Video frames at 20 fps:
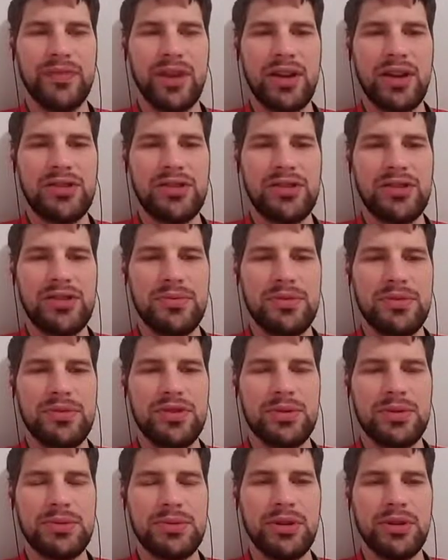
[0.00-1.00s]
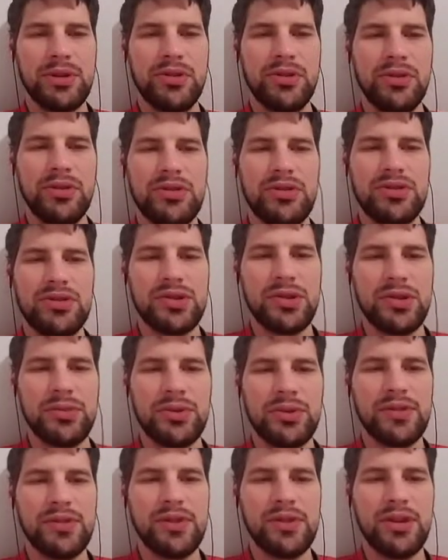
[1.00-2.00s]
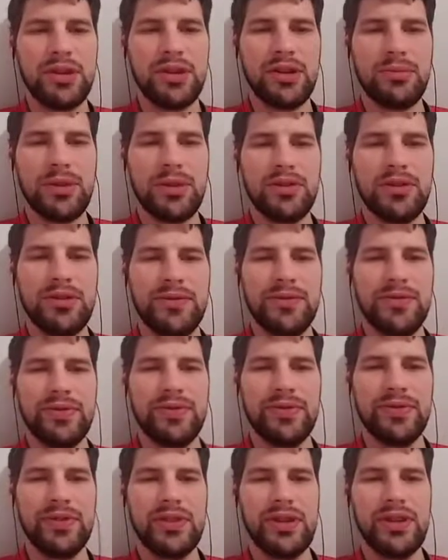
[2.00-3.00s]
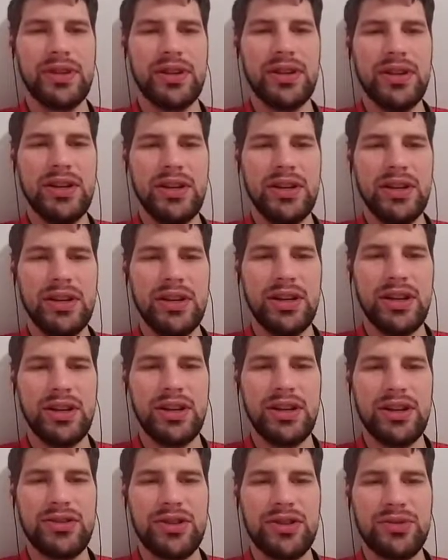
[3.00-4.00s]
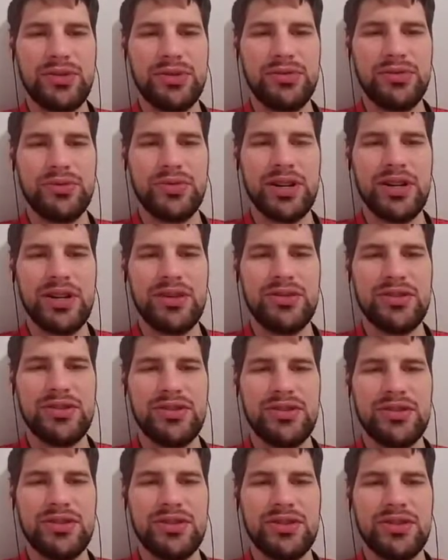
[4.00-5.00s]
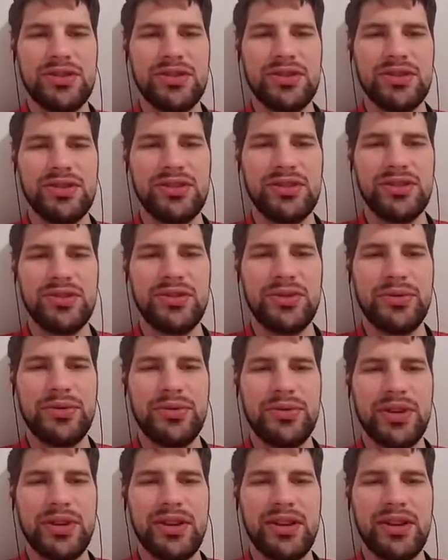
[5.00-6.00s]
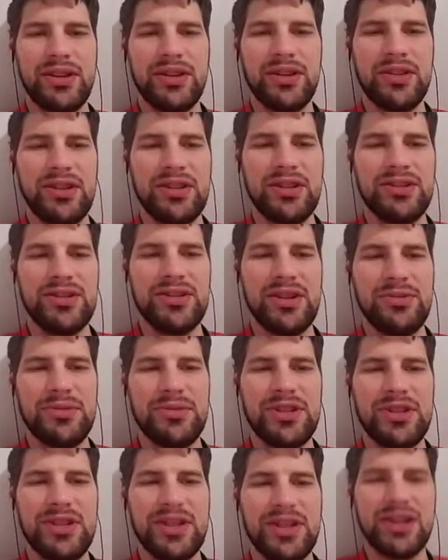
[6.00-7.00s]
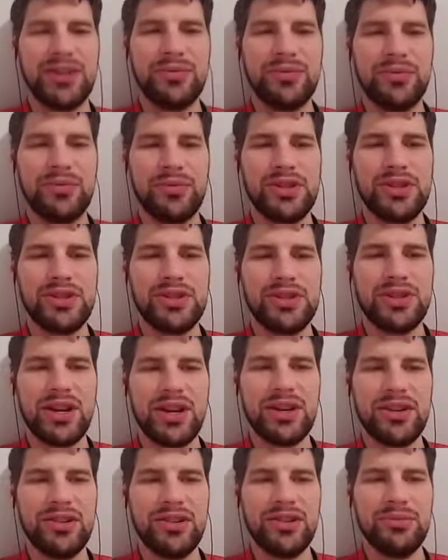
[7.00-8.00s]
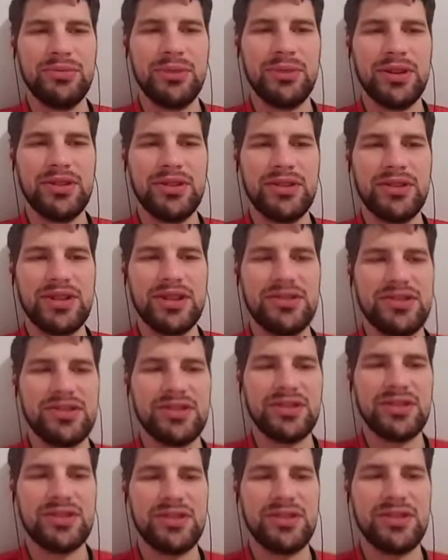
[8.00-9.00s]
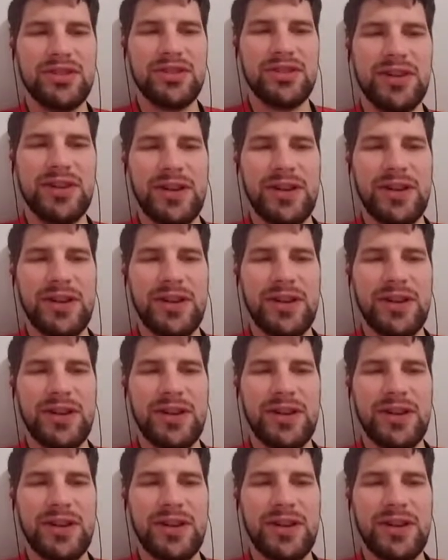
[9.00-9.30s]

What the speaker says: I dropped the gem spell early just so I wouldn't have to think about it. And I dropped a raid just to, because I knew I would have to get things down. We see that witch got killed by this Tesla here.